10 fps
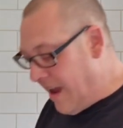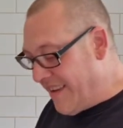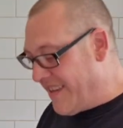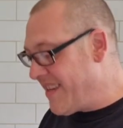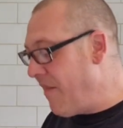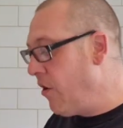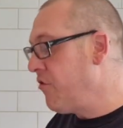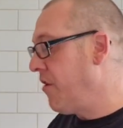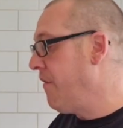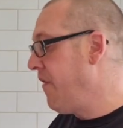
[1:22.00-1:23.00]
it's a
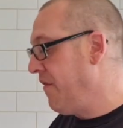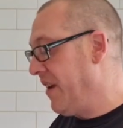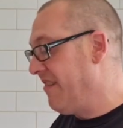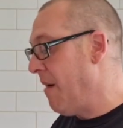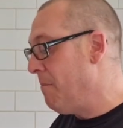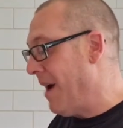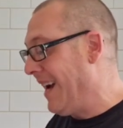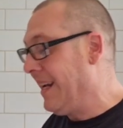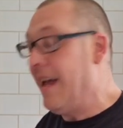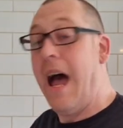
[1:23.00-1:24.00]
750 gram
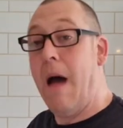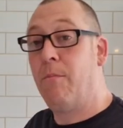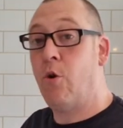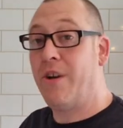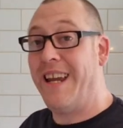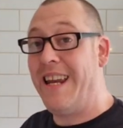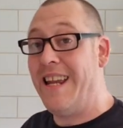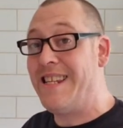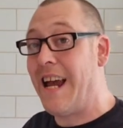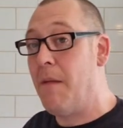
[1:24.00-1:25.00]
bag. I'm cooking the
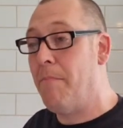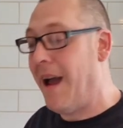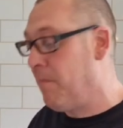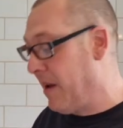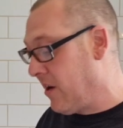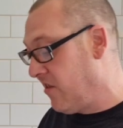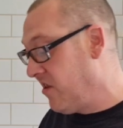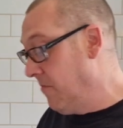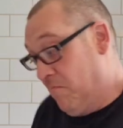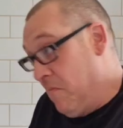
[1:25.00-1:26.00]
entire bag
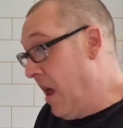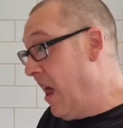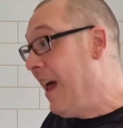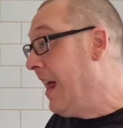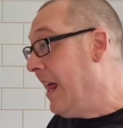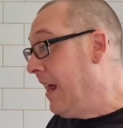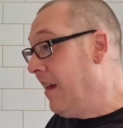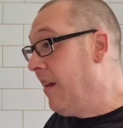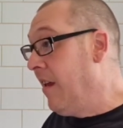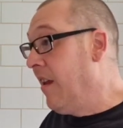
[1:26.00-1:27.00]
because,
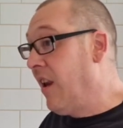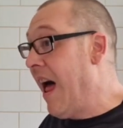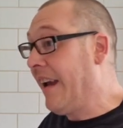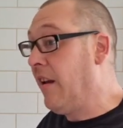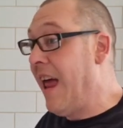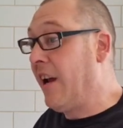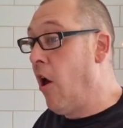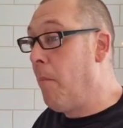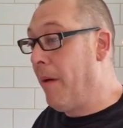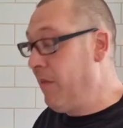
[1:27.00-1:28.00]
like a lot
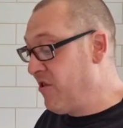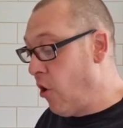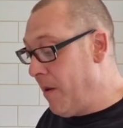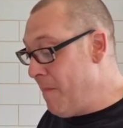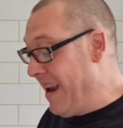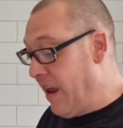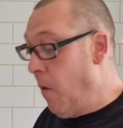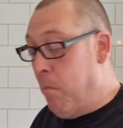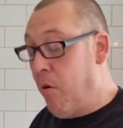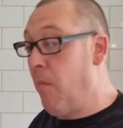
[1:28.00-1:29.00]
of people, there's only me that
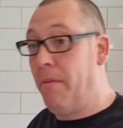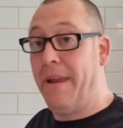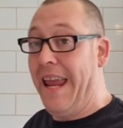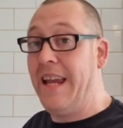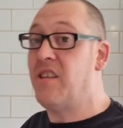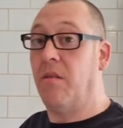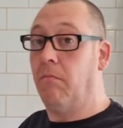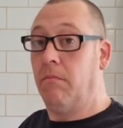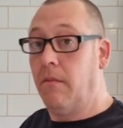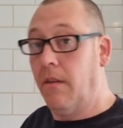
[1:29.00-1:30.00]
will probably eat them.